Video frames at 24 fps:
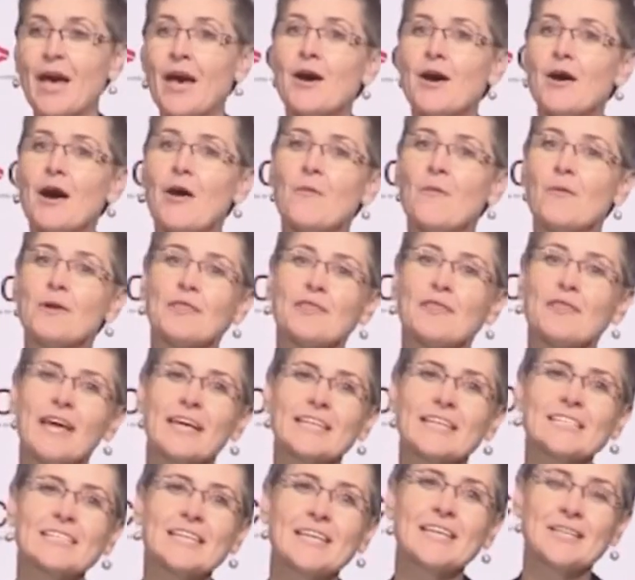I want to thank
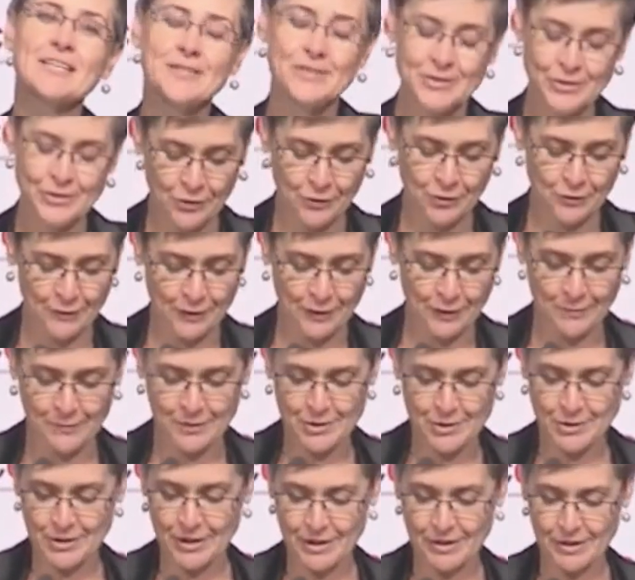CEDA too for
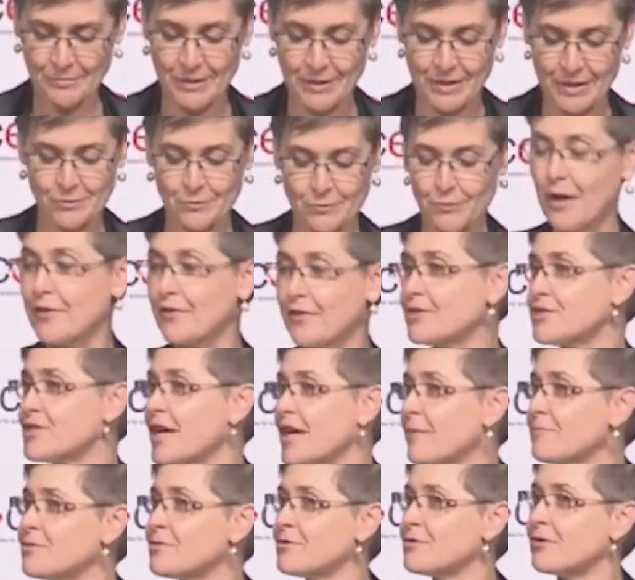commissioning me to write the
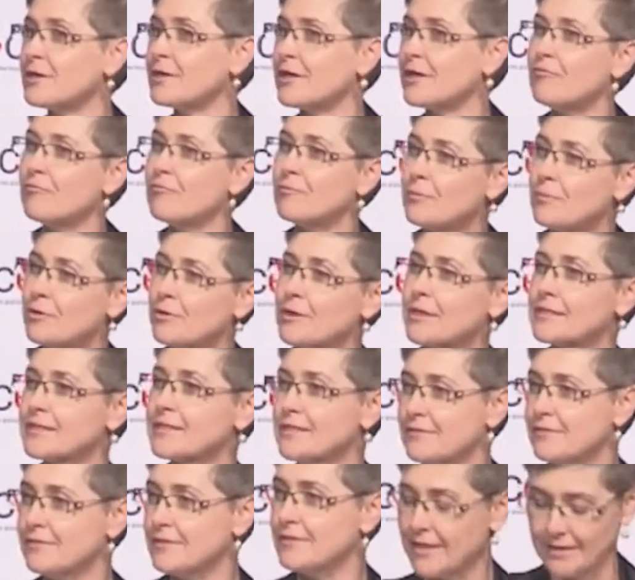chapter on government
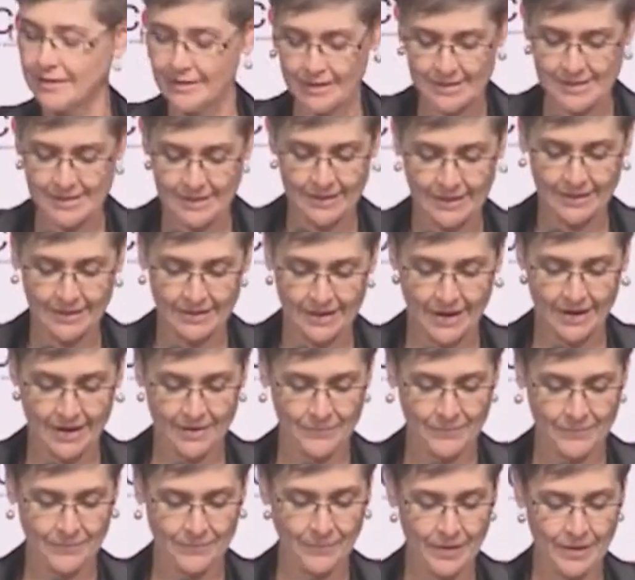productivity that is
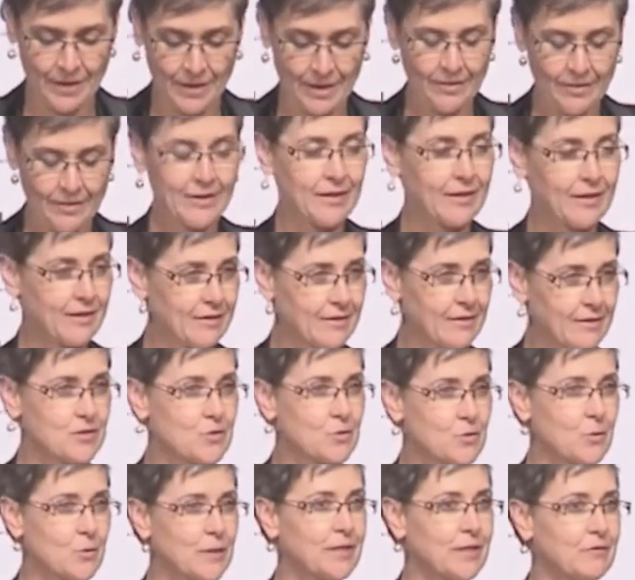in the
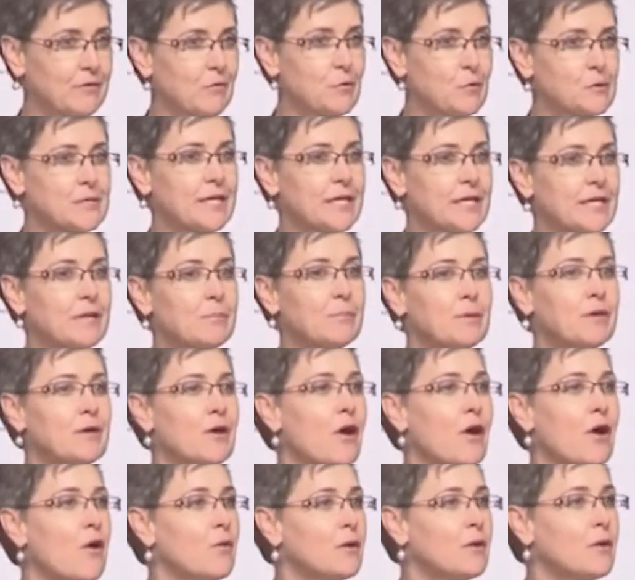2014
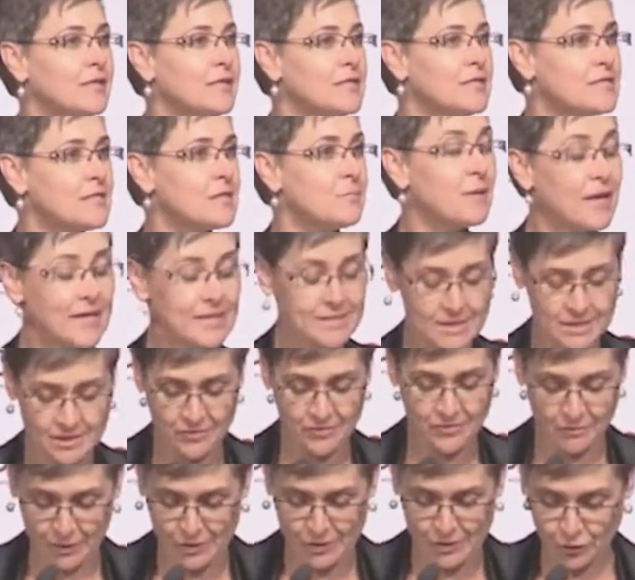EPO and is the basis of
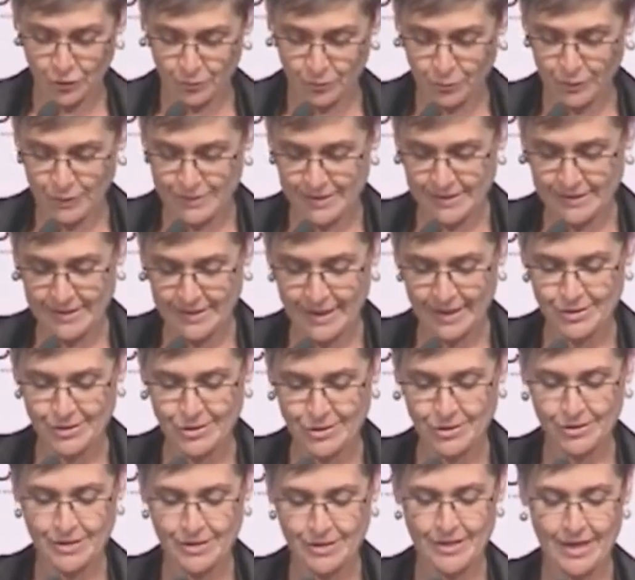my short presentation
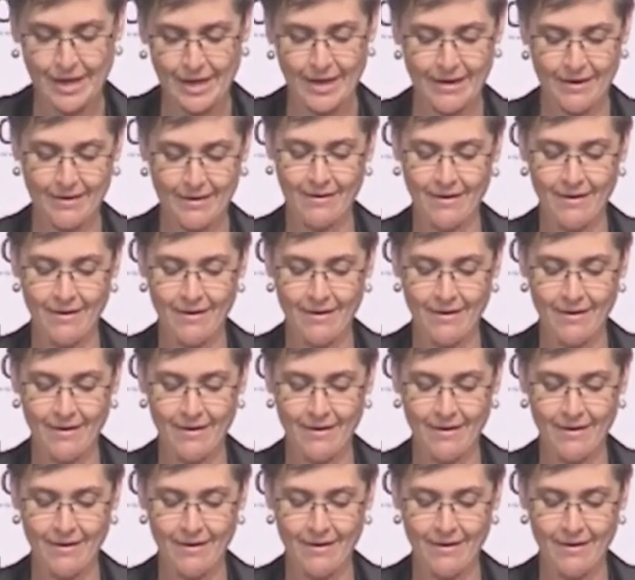today.